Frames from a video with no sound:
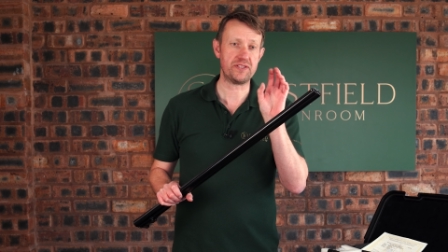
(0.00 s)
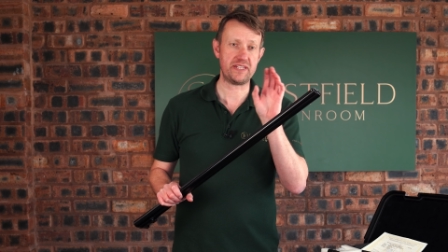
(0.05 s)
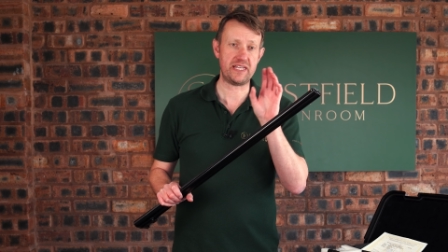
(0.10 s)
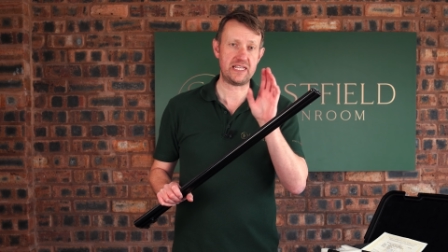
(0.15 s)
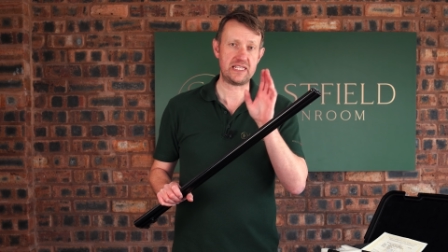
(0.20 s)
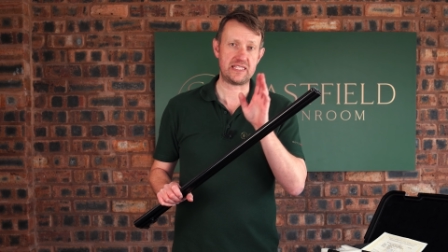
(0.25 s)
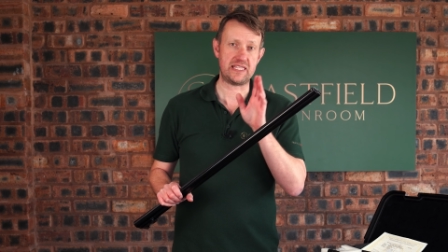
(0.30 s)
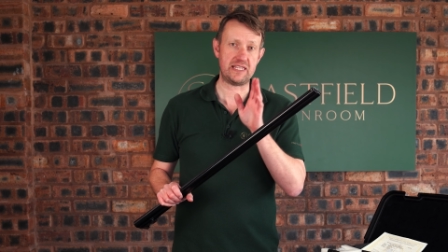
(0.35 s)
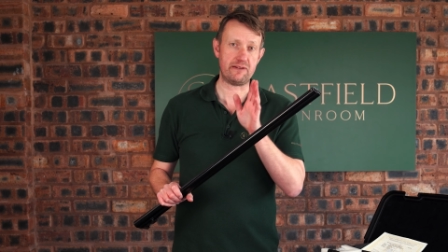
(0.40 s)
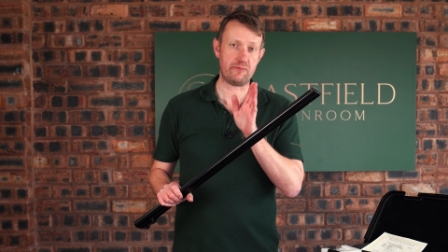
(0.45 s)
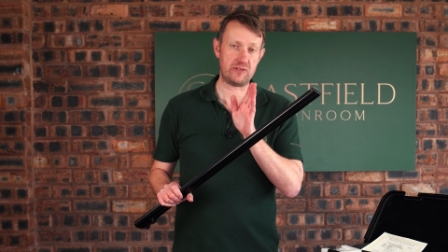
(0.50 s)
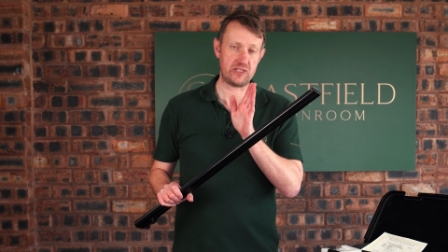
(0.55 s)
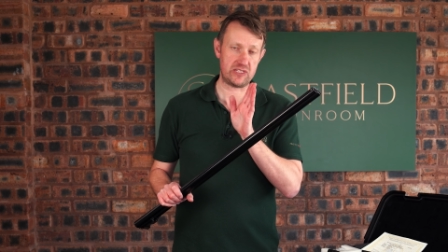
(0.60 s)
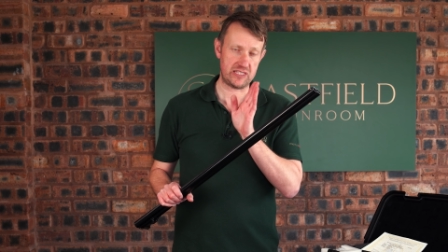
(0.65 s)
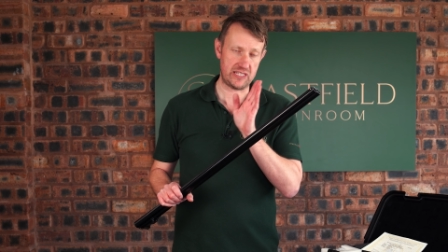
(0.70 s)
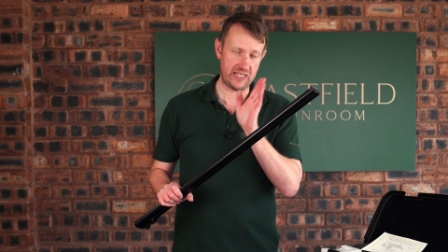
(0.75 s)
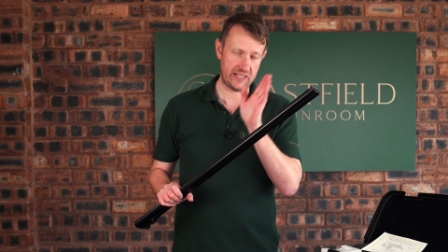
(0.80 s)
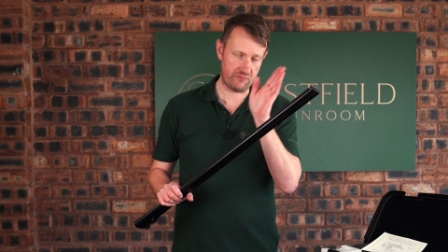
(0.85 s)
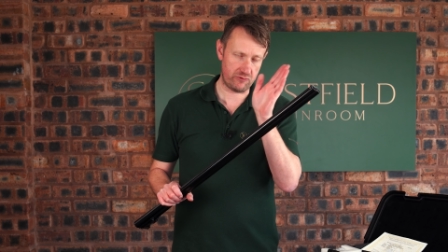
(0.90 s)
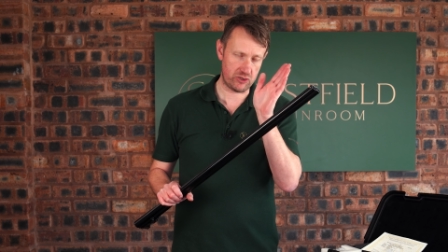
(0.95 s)
is that
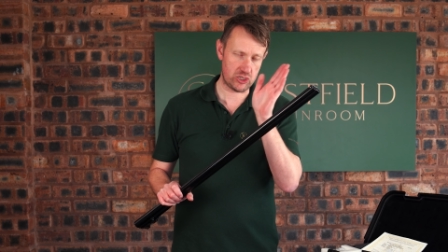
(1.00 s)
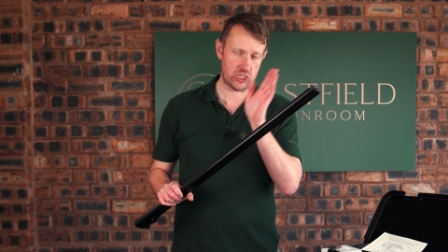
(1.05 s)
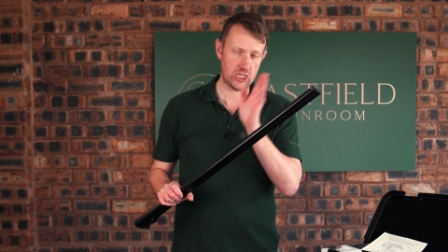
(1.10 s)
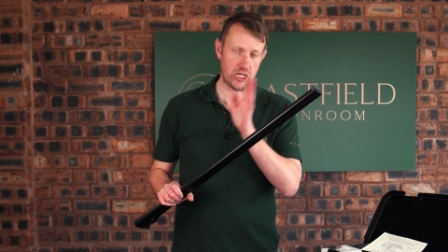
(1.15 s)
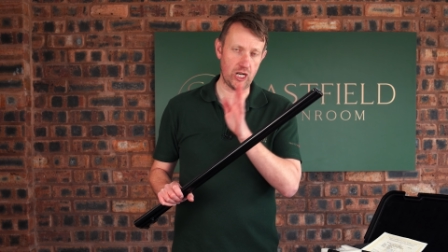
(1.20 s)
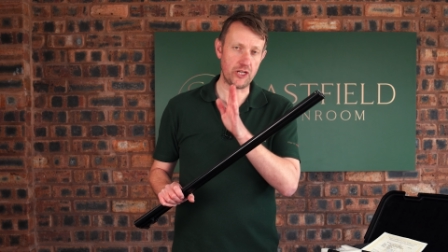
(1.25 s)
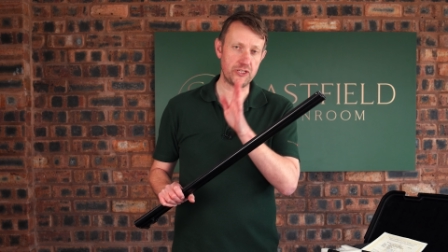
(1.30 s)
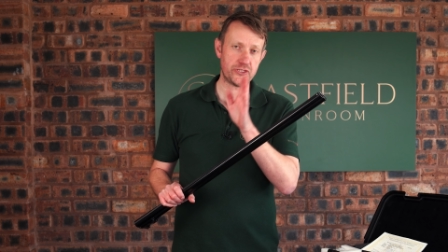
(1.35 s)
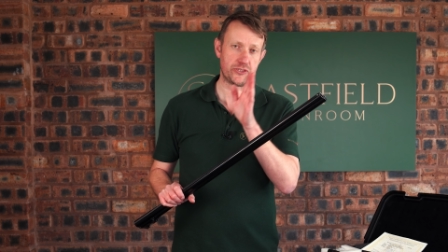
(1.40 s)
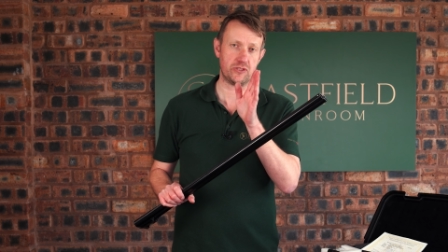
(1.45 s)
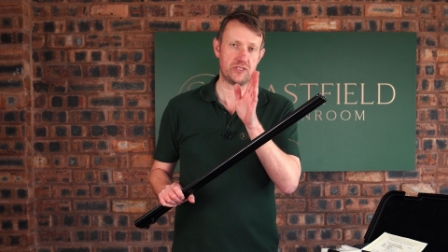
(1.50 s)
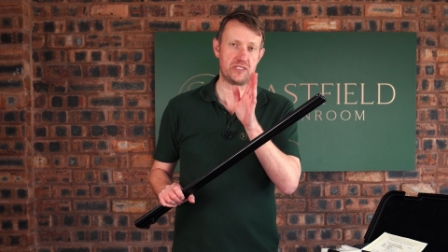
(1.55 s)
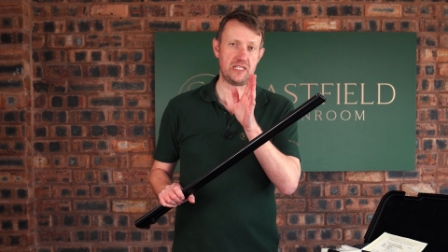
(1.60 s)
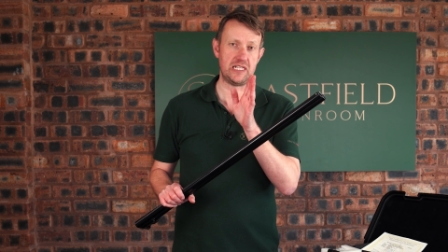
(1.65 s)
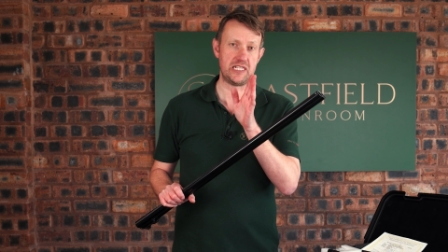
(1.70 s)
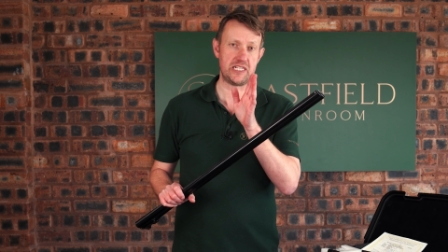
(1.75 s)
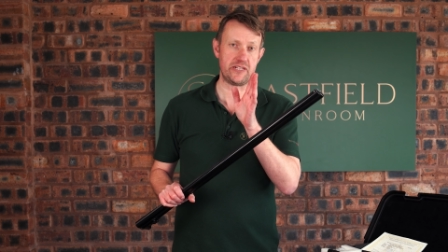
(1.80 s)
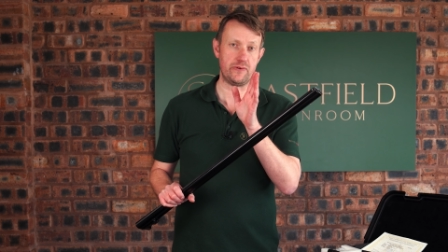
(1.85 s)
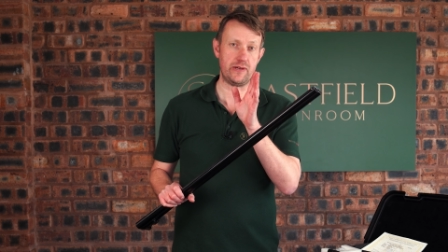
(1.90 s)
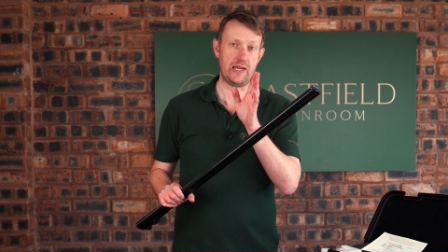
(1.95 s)
there were slots cut
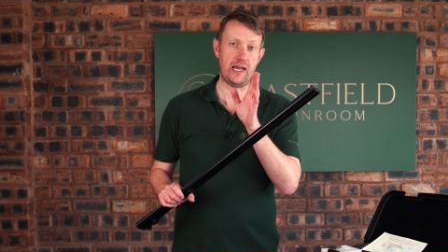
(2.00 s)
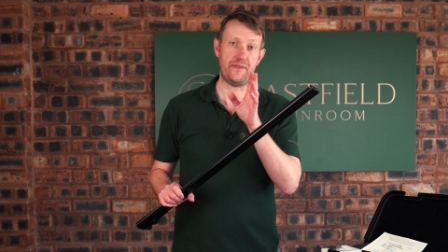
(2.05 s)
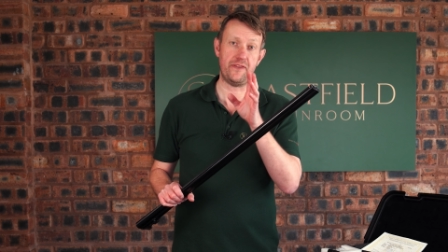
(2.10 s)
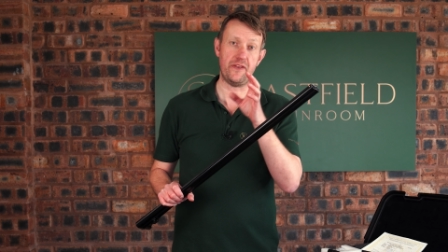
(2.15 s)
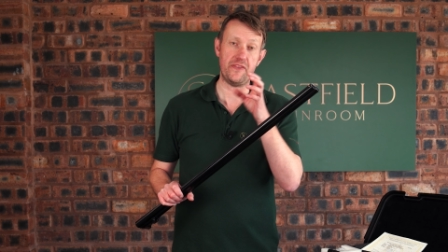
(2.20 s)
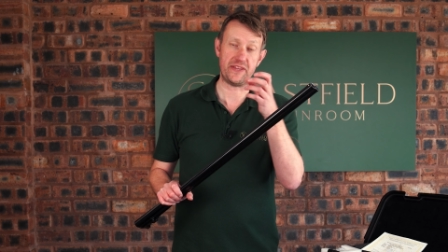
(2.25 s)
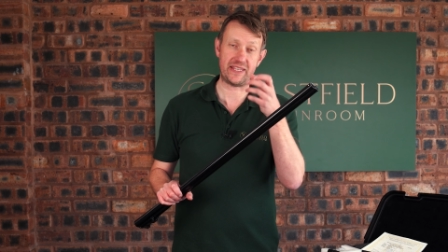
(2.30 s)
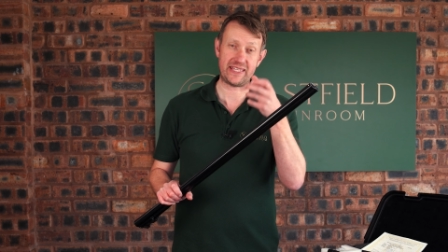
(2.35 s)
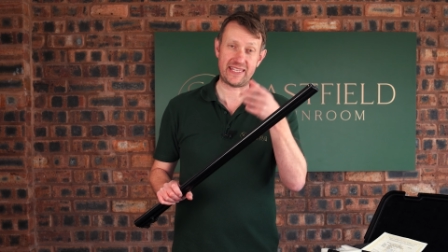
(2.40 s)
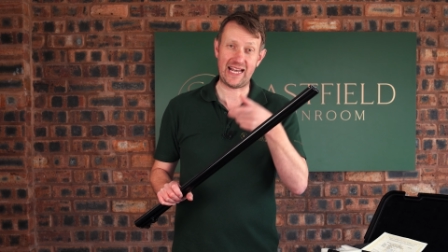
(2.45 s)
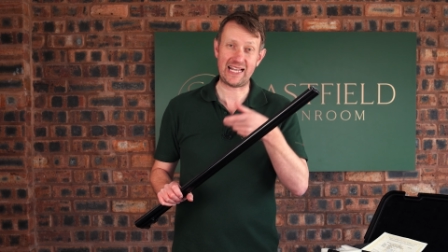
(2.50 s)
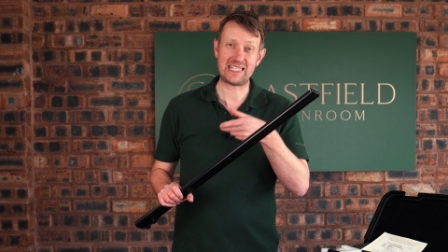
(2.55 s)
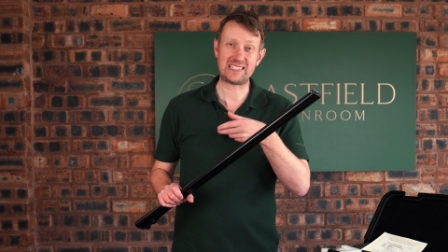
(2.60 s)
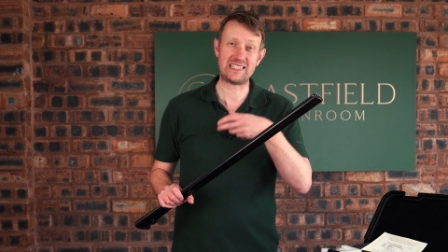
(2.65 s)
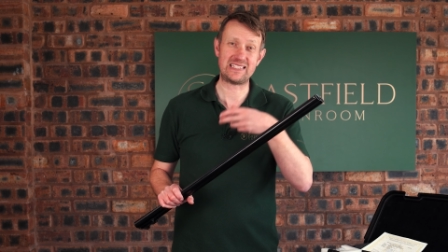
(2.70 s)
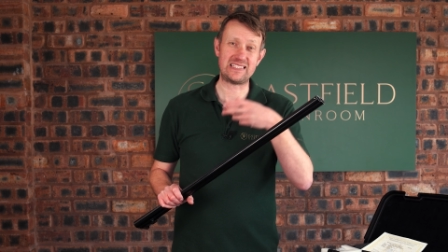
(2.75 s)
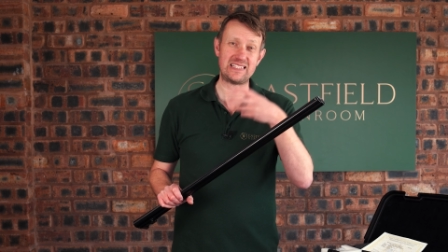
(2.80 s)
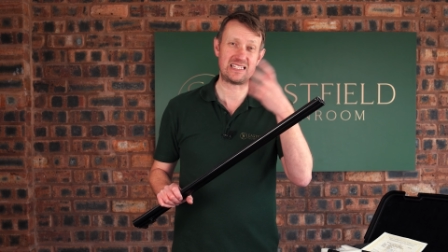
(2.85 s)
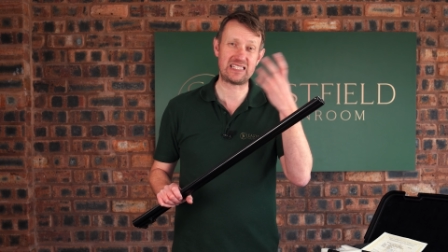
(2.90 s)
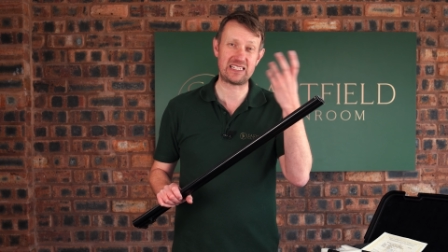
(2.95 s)
into it and that the
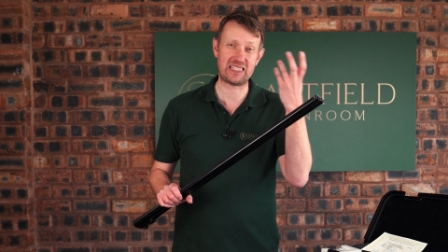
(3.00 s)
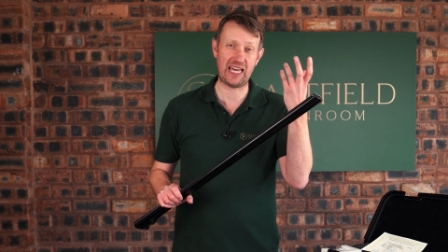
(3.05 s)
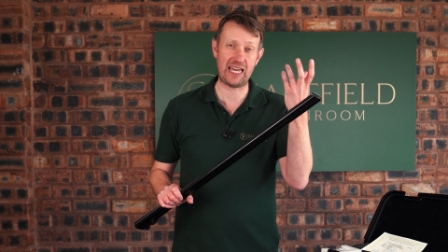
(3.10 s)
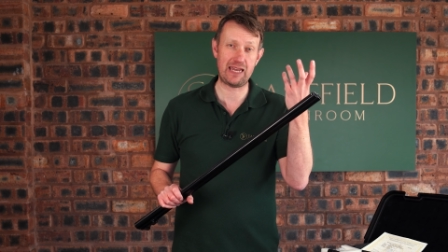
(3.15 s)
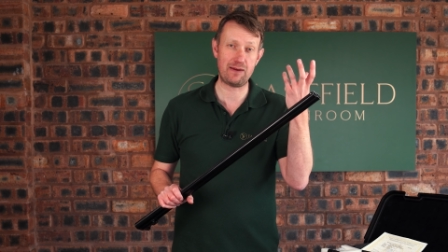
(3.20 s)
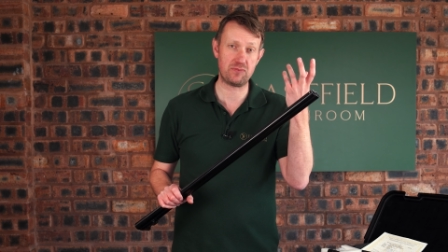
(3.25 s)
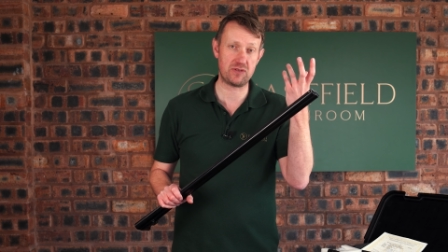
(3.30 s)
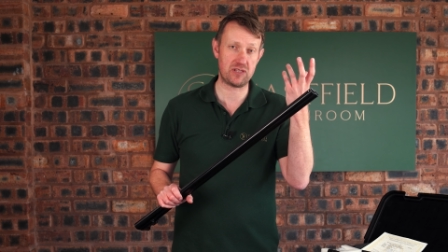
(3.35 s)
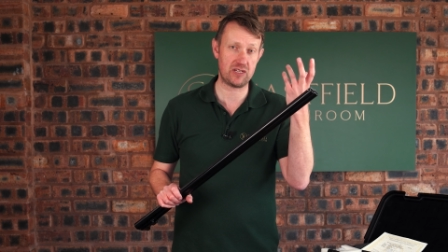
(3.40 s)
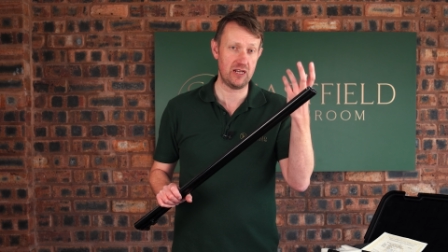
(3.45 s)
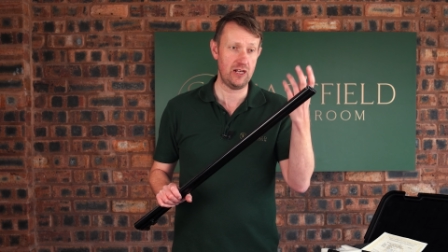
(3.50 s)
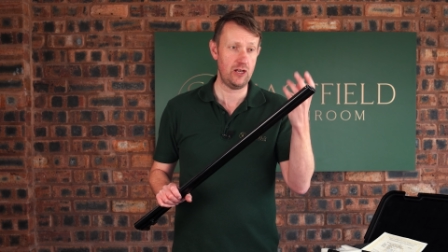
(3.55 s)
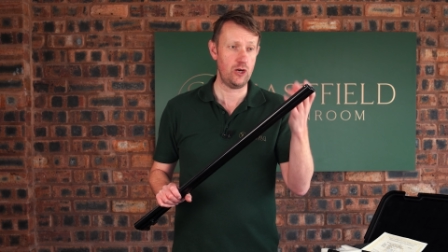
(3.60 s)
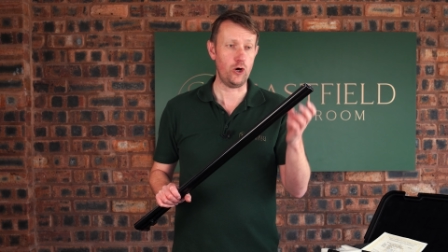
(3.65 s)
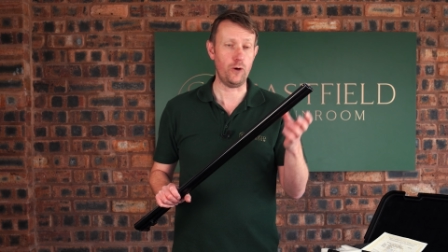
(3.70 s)
gases escaped